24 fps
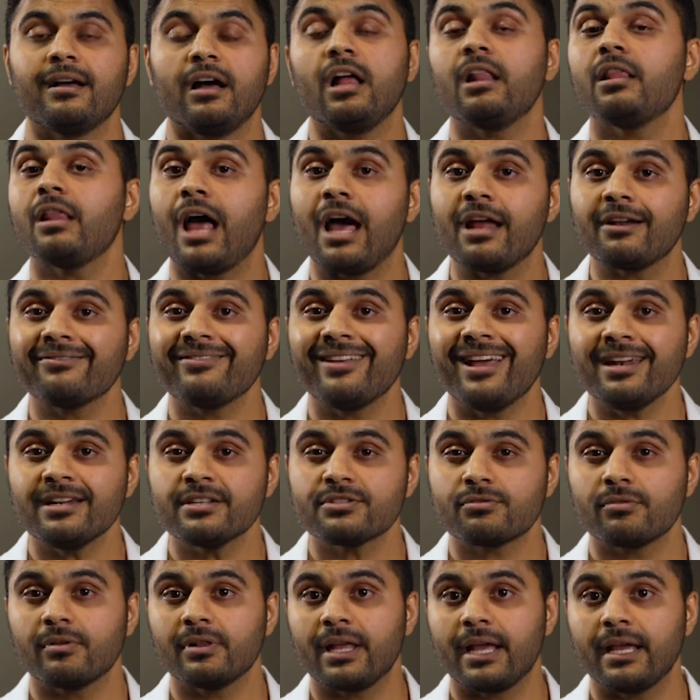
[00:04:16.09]
A lot of that
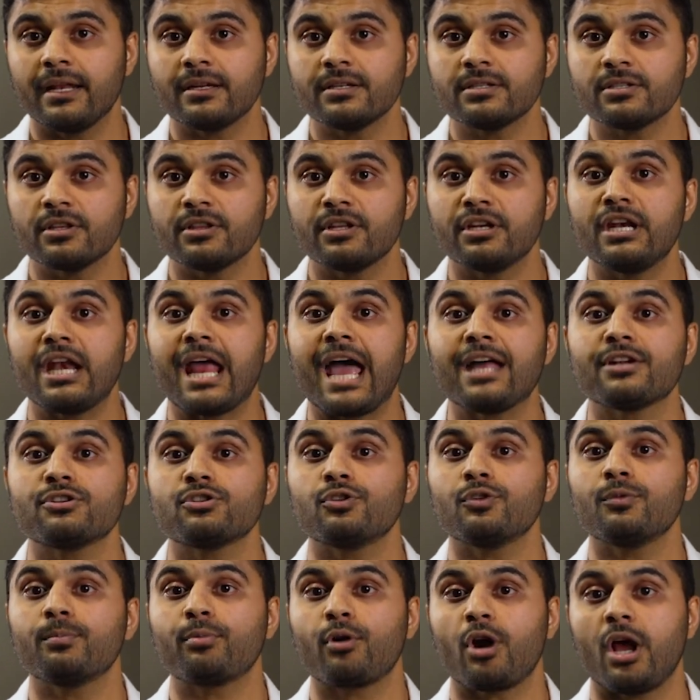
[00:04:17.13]
is related to the
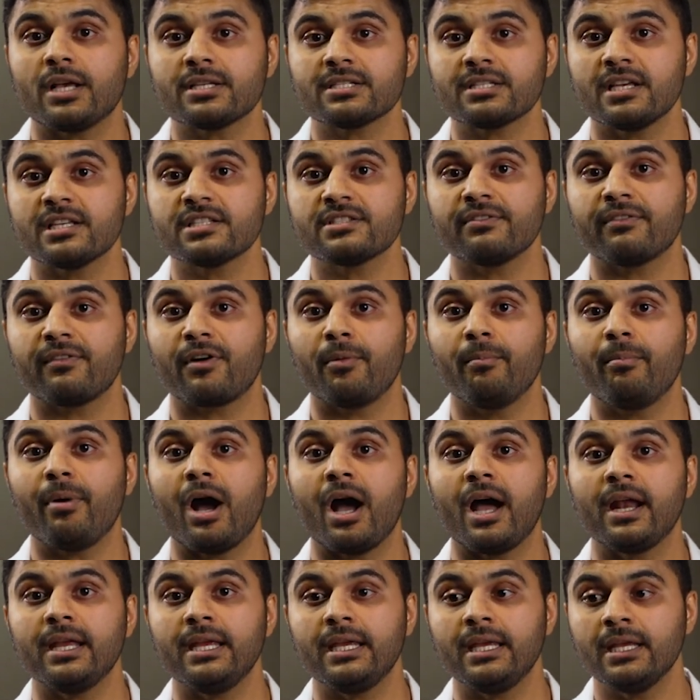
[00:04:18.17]
natural process of our
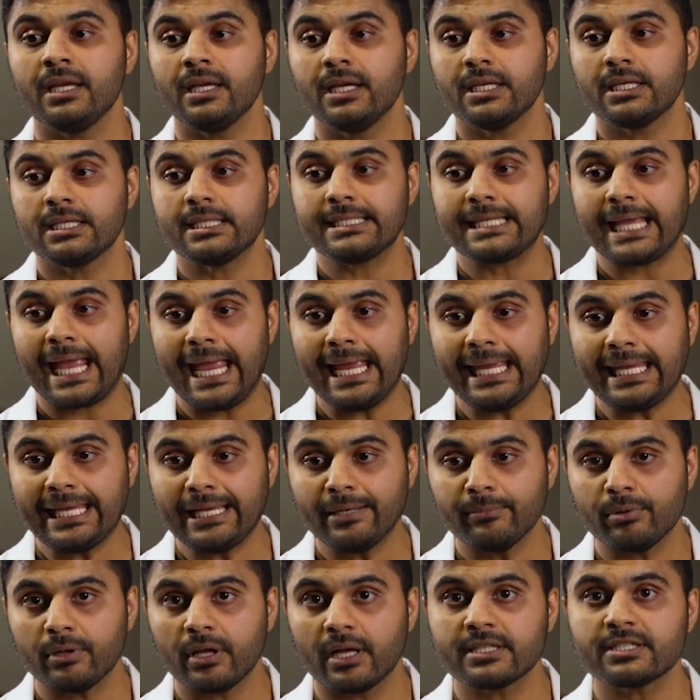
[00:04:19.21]
body
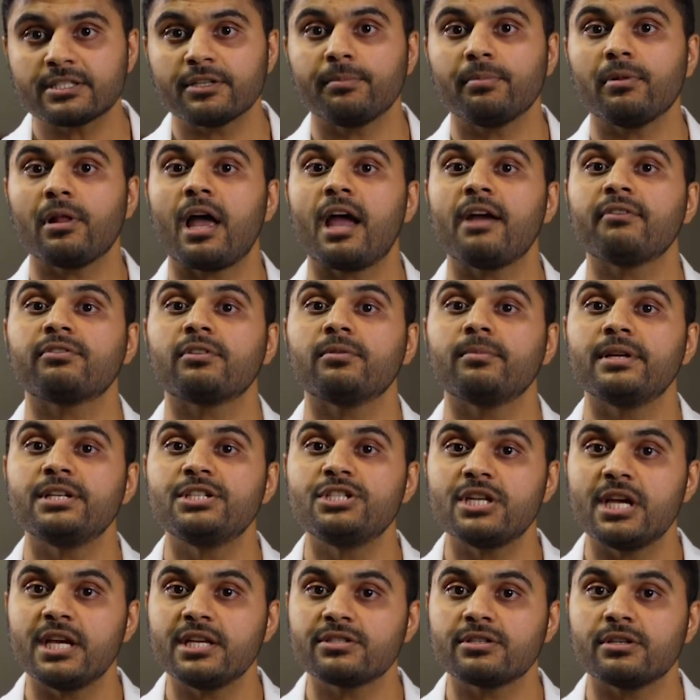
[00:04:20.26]
taking blood supply from
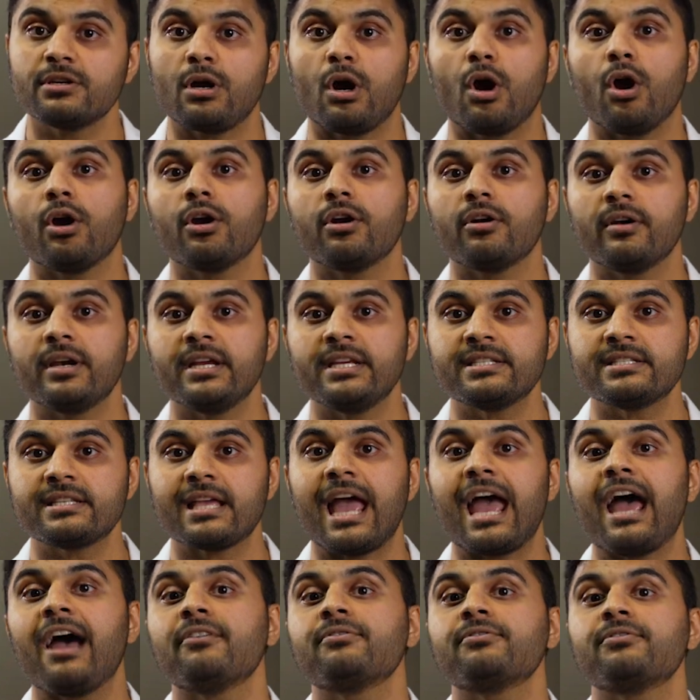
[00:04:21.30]
adjacent arteries
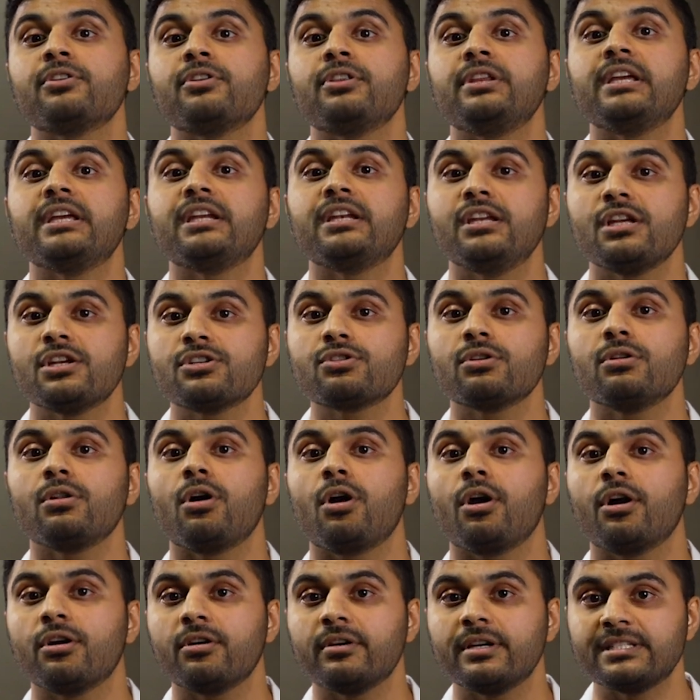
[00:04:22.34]
after the initial
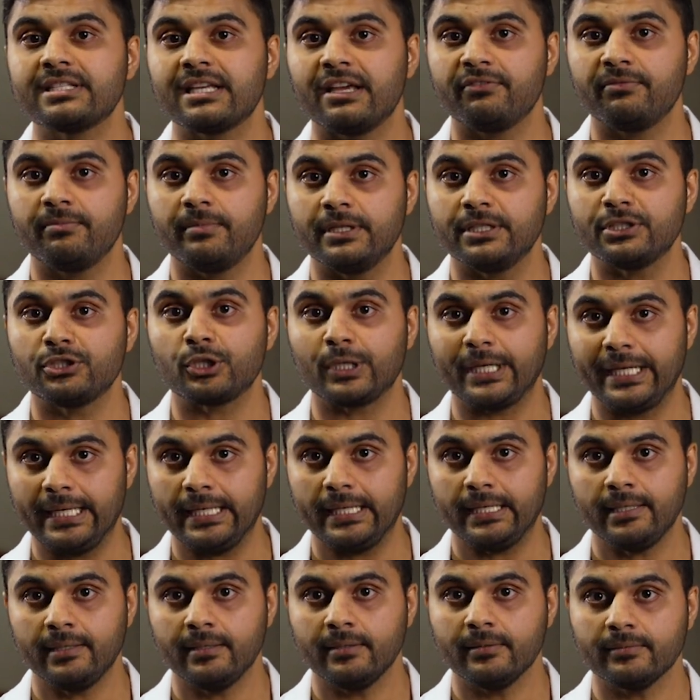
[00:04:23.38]
arteries have been
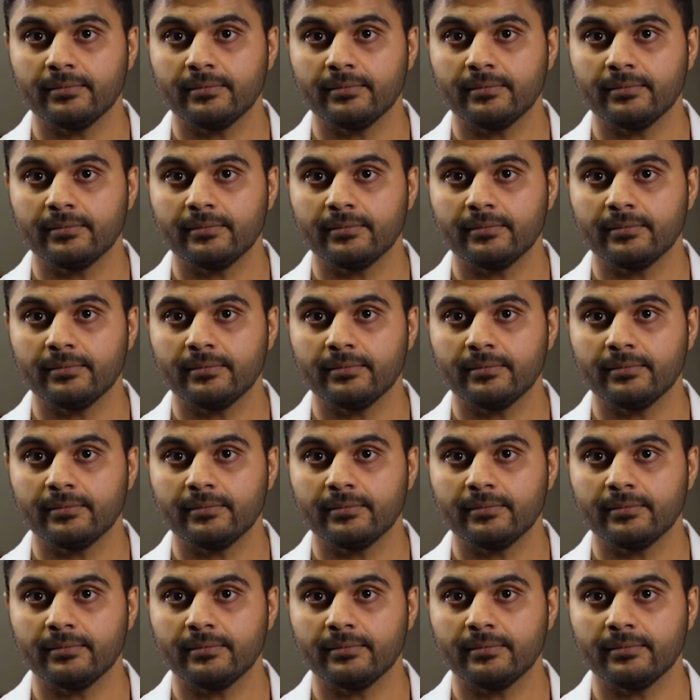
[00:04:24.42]
treated.